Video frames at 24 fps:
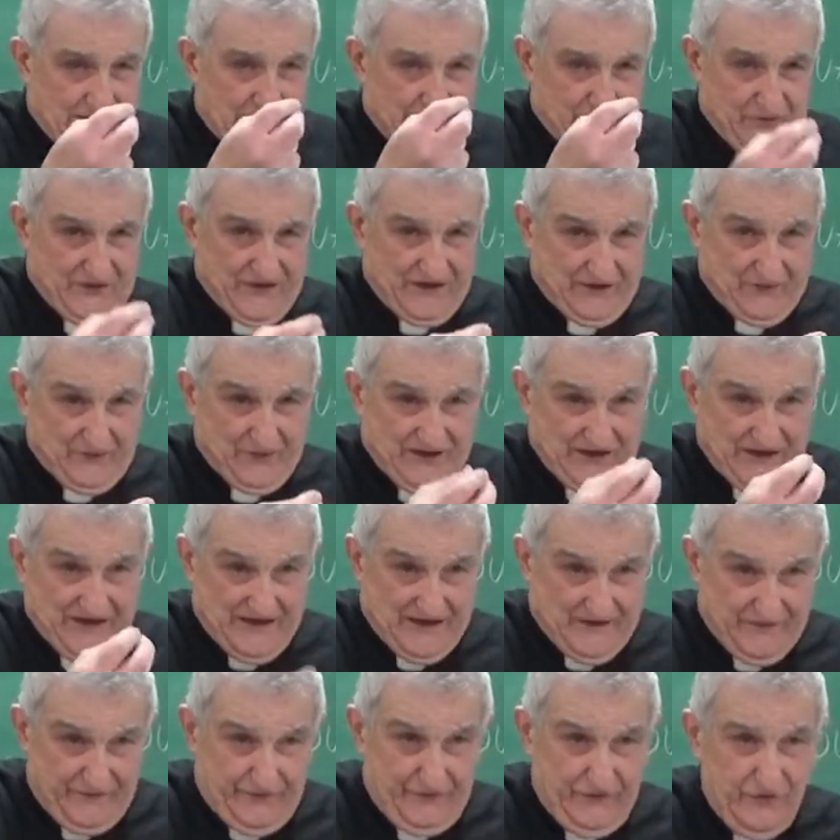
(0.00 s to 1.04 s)
We
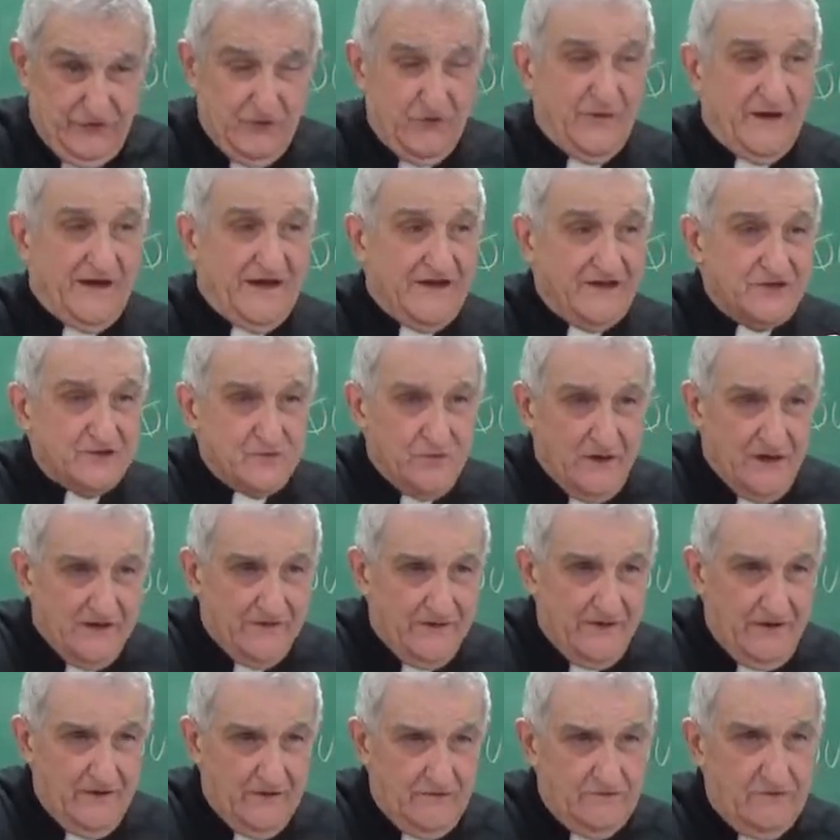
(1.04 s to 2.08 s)
give to each
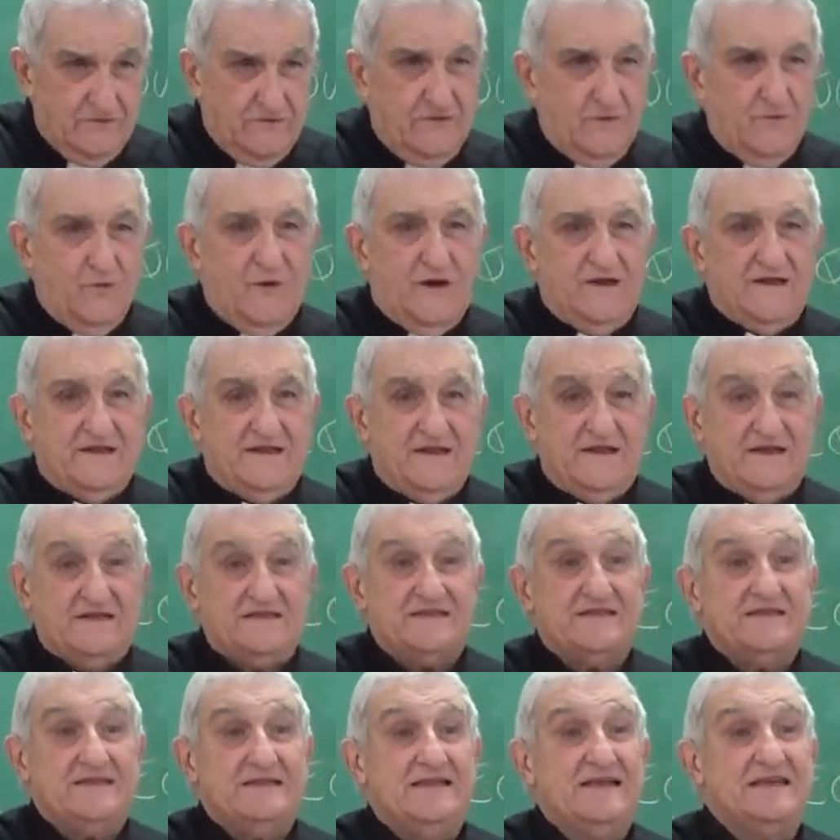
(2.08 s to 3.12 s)
one what
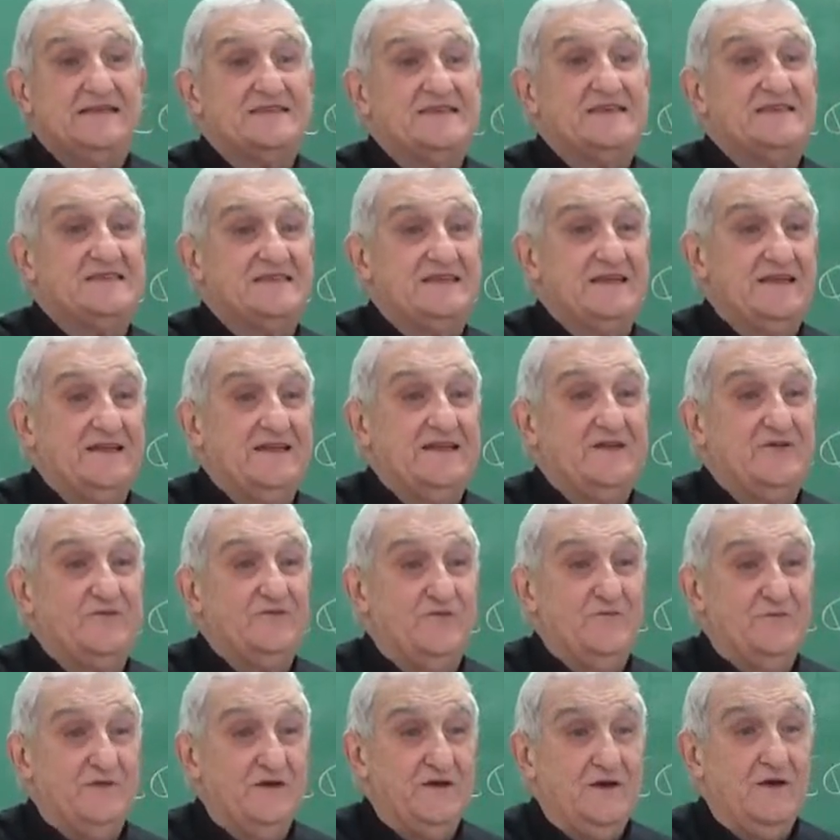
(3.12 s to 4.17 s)
is necessary
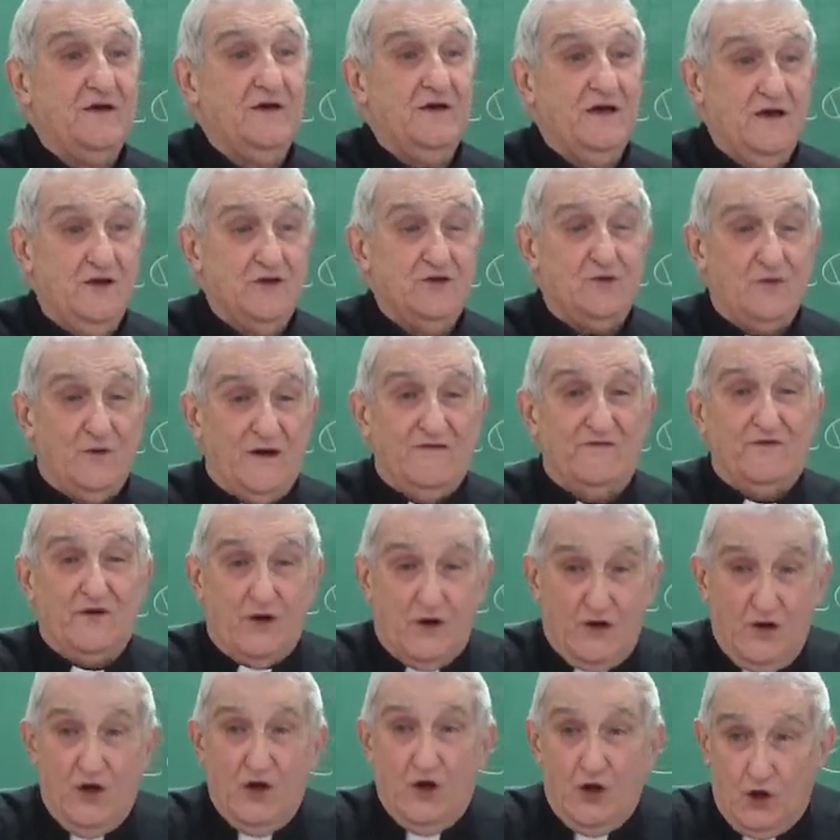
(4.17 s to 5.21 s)
to have a
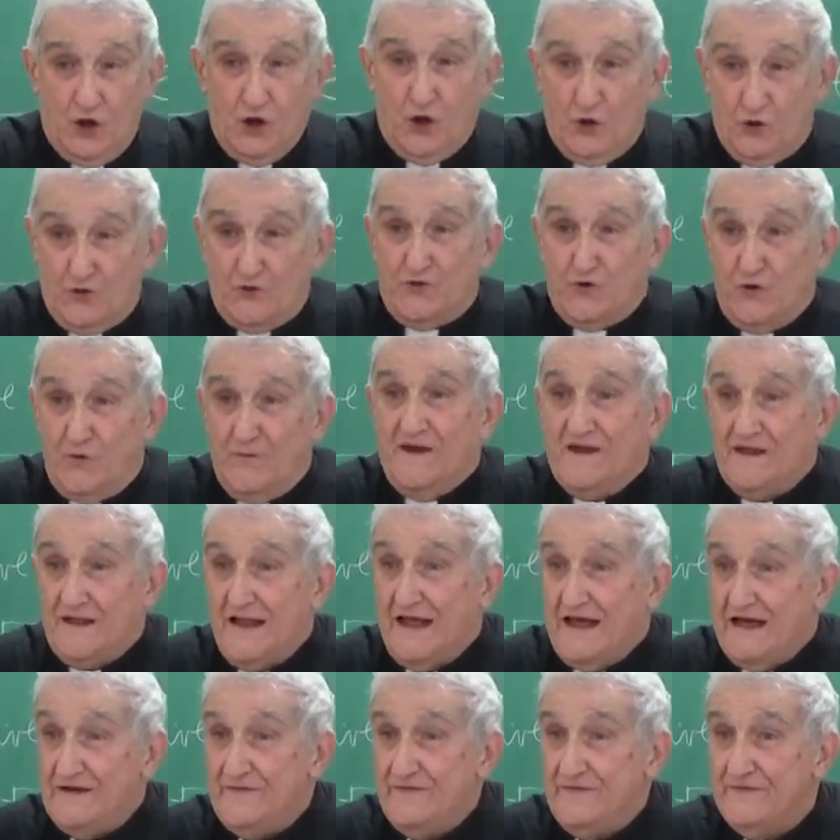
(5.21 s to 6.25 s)
good human
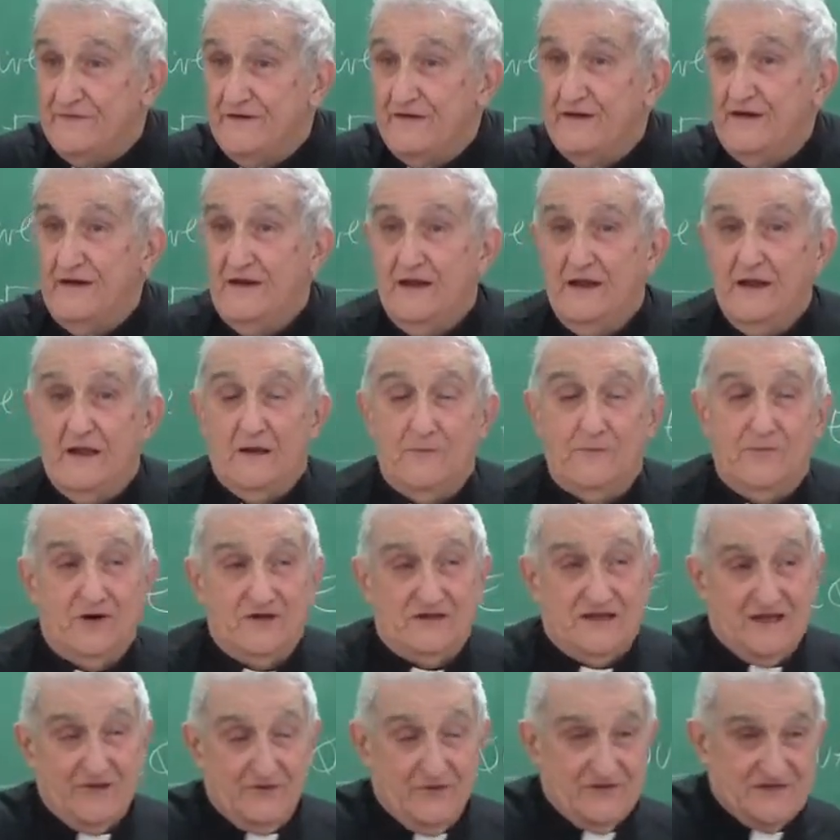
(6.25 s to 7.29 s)
life, but
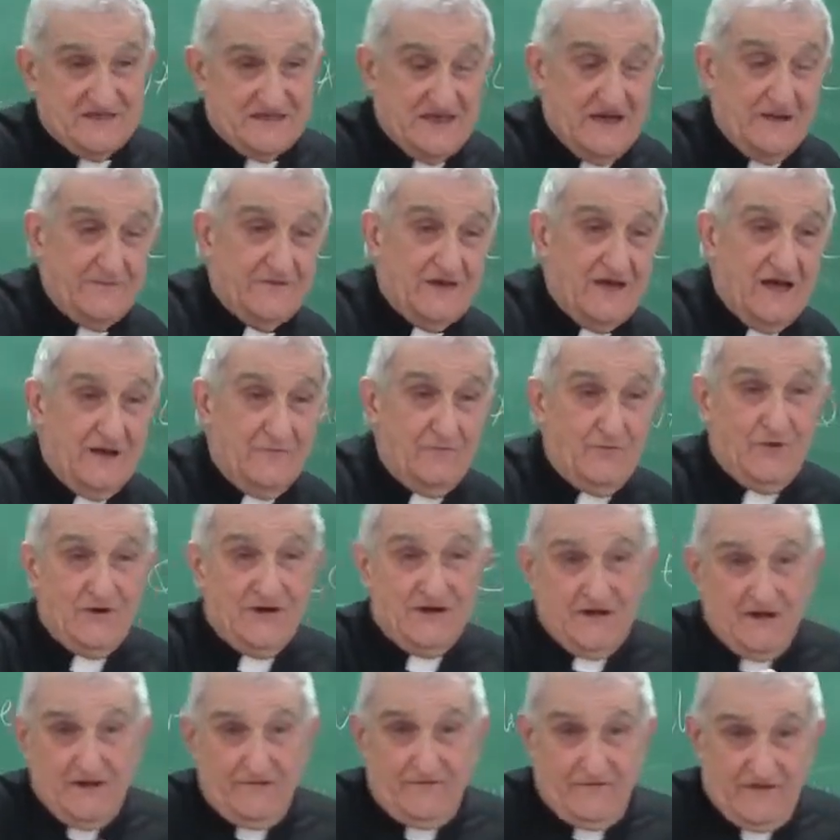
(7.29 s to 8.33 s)
at the same time we
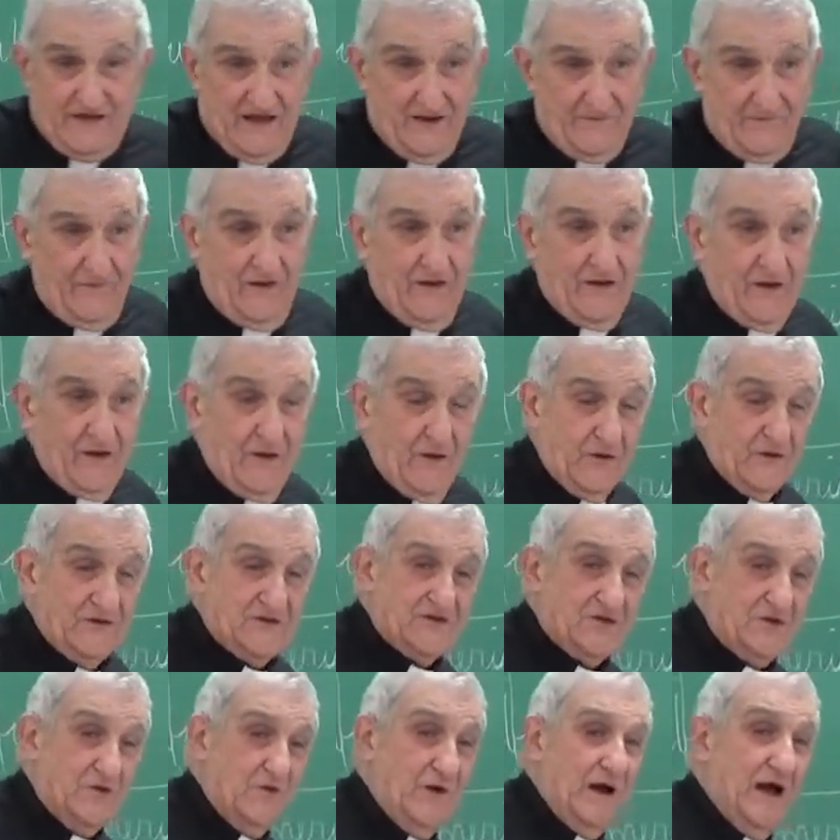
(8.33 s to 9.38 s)
give them
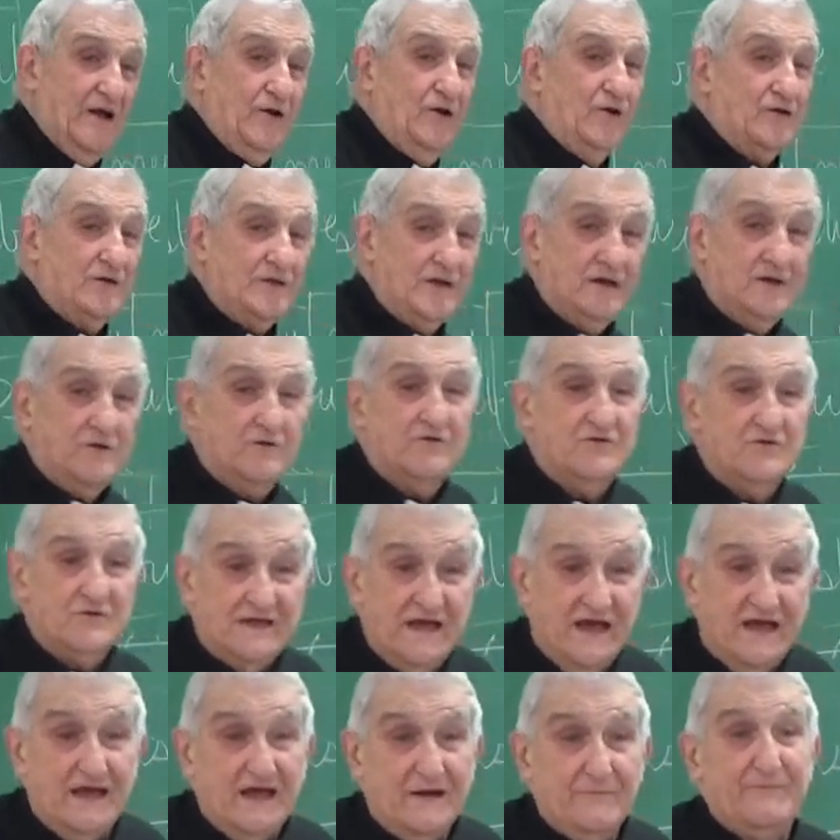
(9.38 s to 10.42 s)
also according to
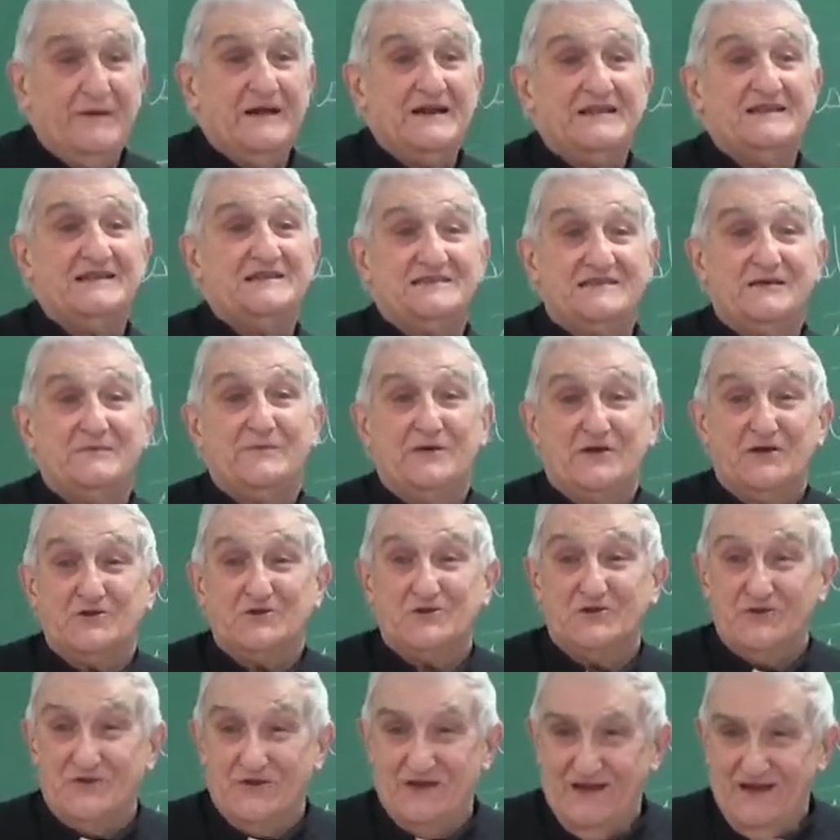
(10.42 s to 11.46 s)
their
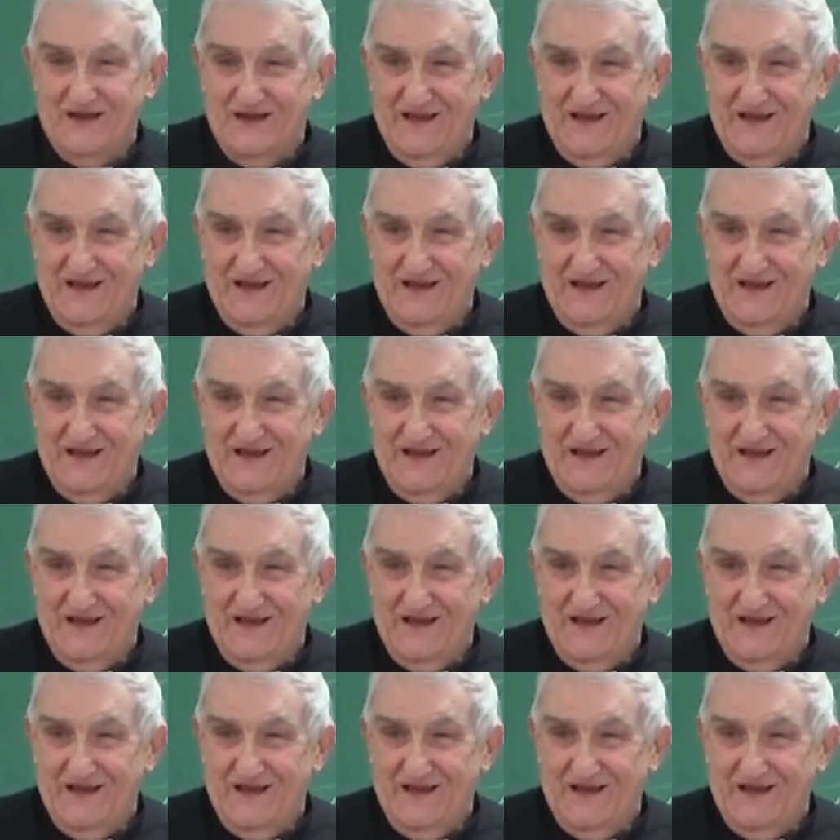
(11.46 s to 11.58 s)
participation,